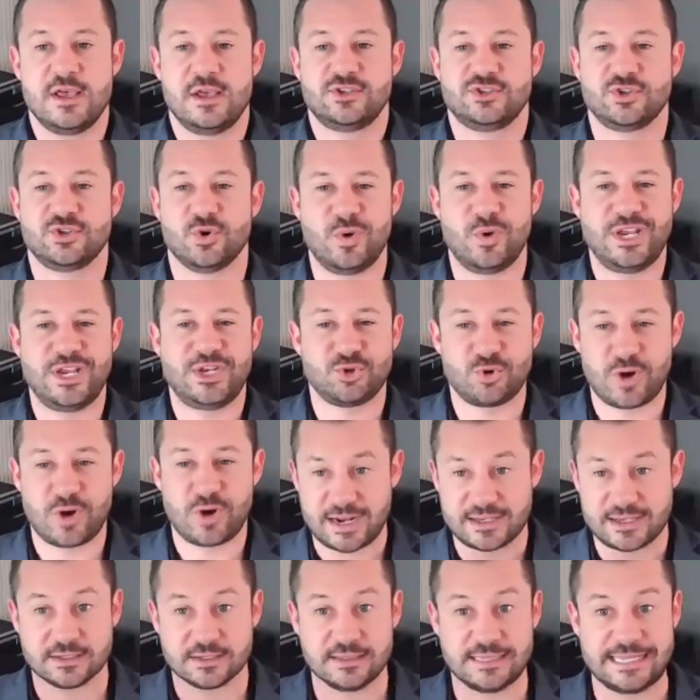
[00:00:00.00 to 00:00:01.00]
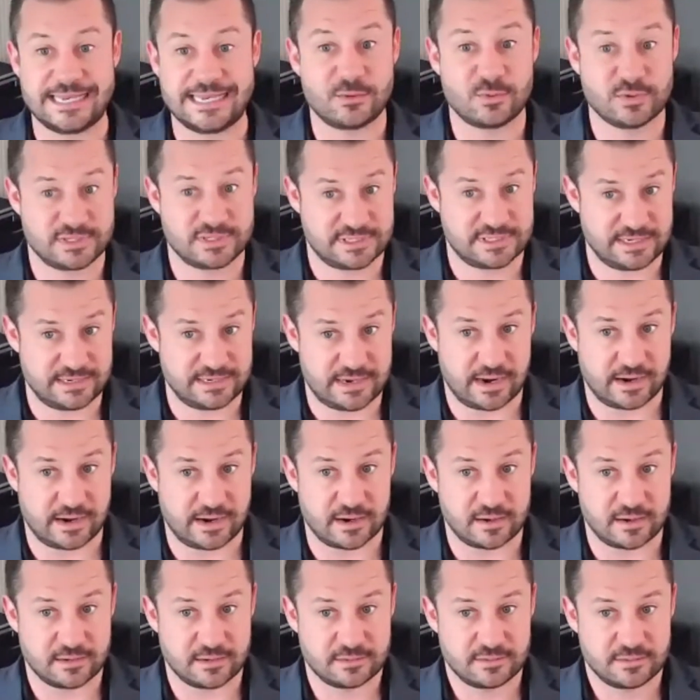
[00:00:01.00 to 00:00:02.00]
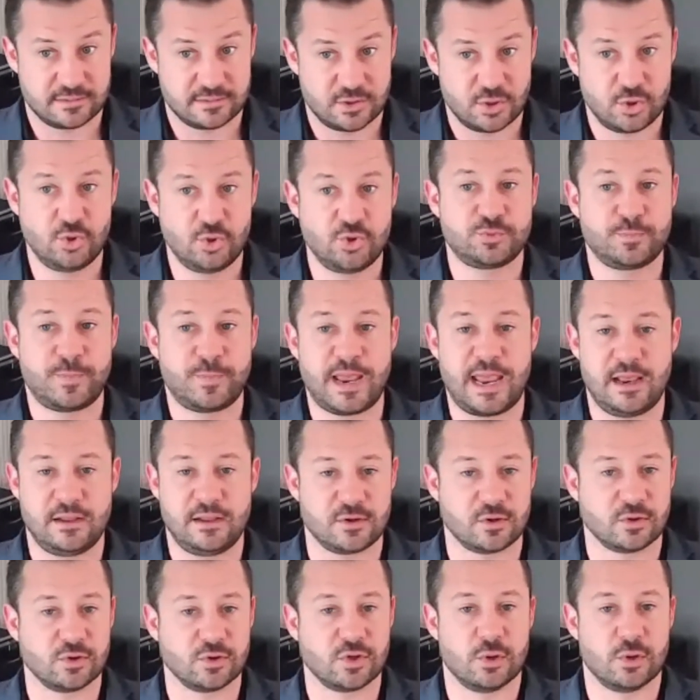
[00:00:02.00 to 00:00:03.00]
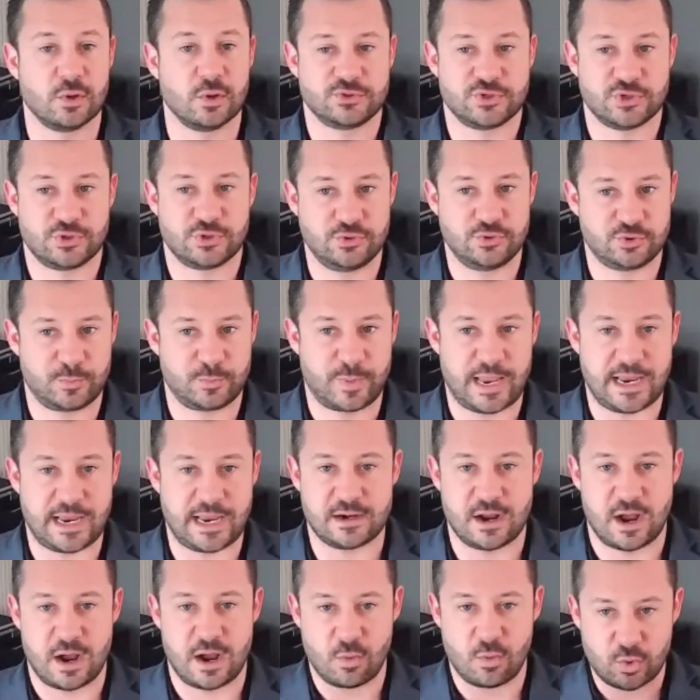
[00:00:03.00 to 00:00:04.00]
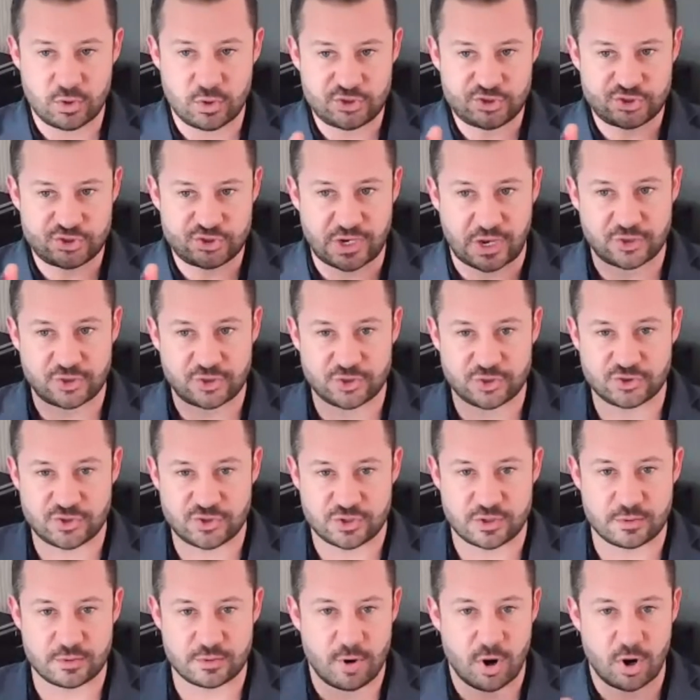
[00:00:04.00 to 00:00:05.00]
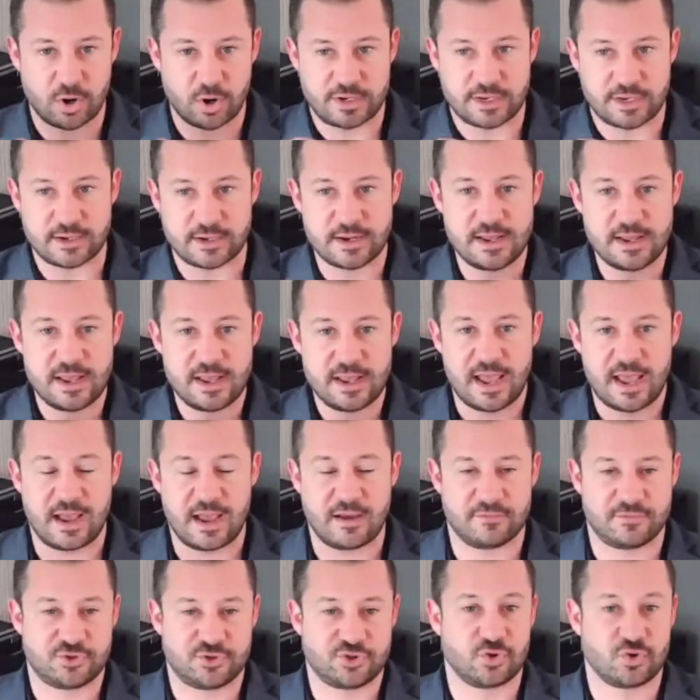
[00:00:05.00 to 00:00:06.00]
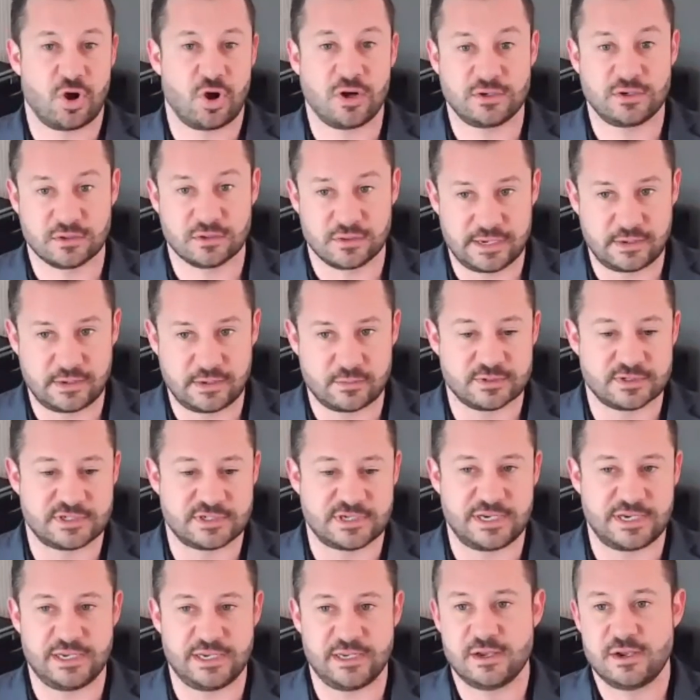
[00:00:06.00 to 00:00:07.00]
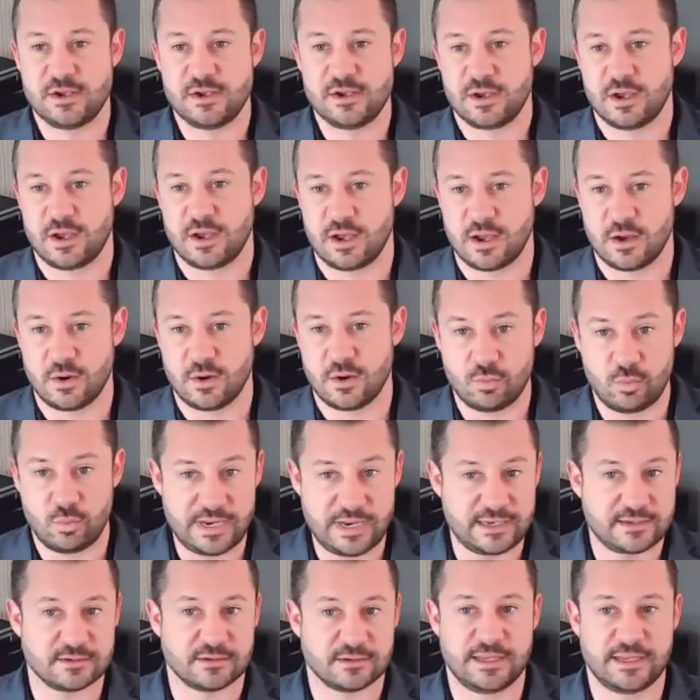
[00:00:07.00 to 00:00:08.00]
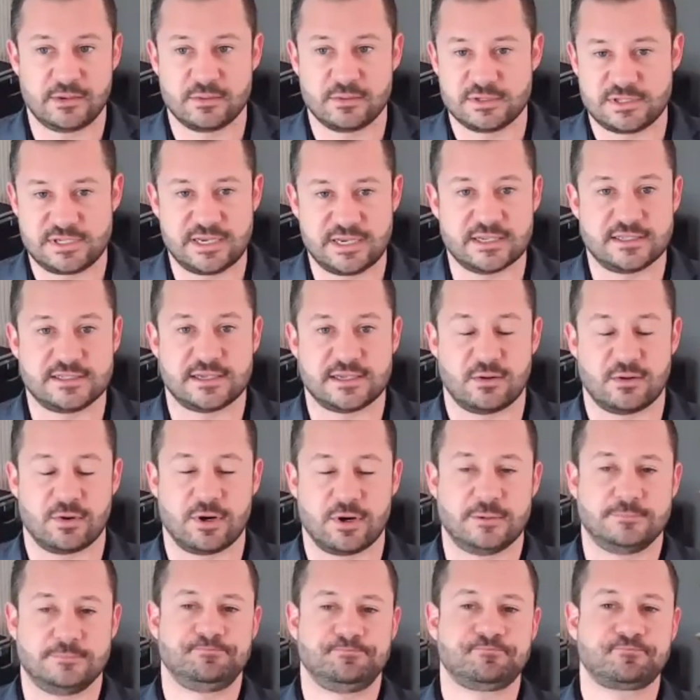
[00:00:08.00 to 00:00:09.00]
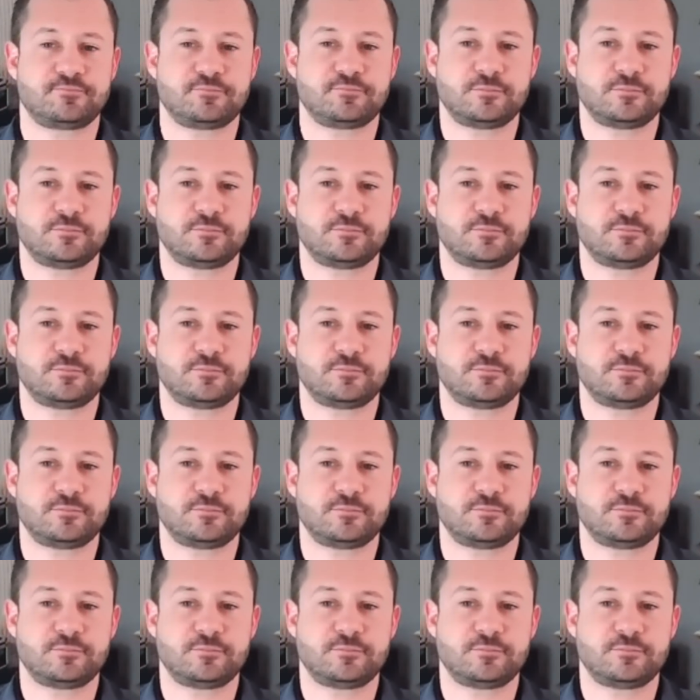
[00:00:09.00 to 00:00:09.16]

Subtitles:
So we track delinquency data. who's paying their loans and who's paying not, which sections of the market have strong delinquency, weak delinquency, et cetera.